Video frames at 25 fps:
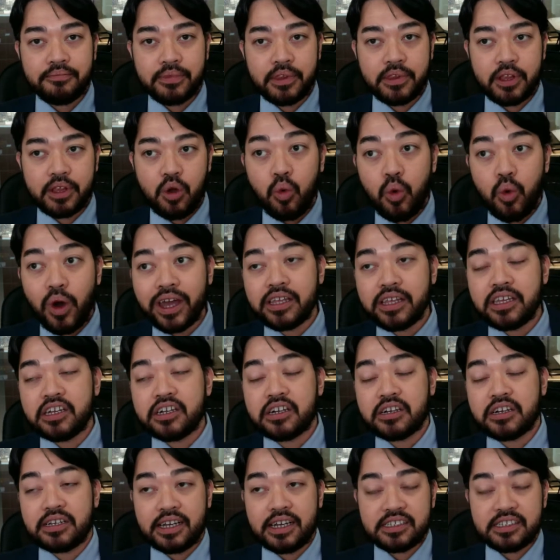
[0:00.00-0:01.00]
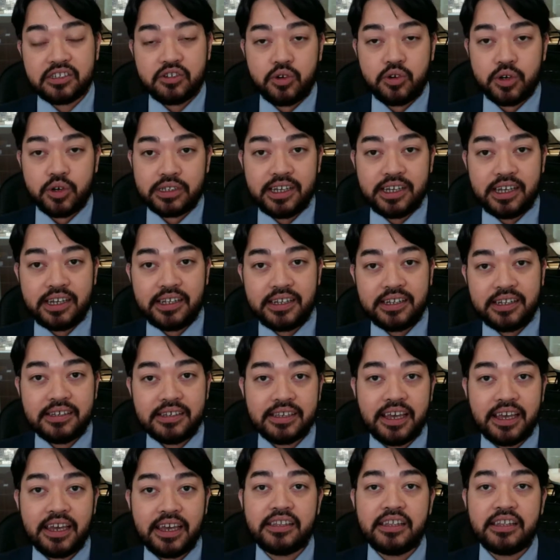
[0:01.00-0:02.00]
when your next court date is,
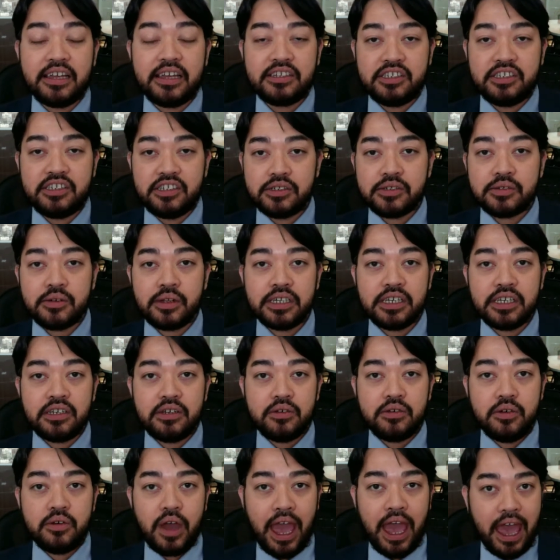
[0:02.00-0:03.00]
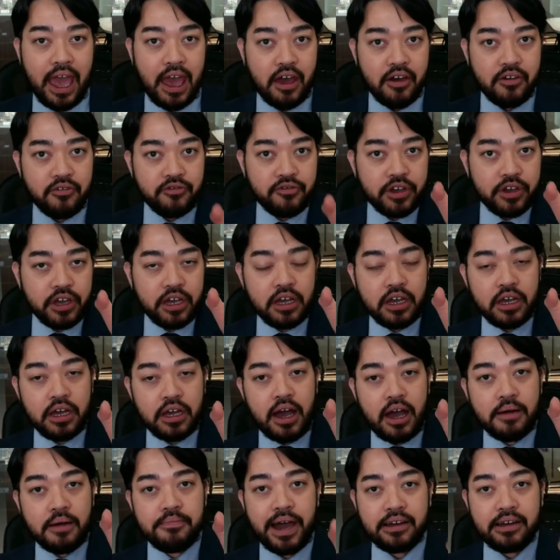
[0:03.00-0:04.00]
and usually you have
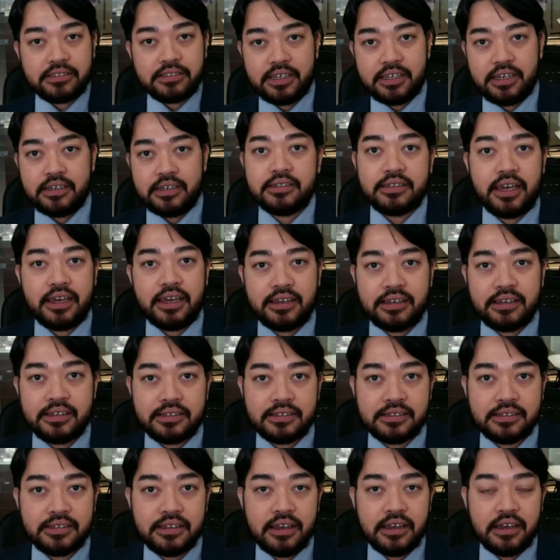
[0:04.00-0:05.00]
about 10 days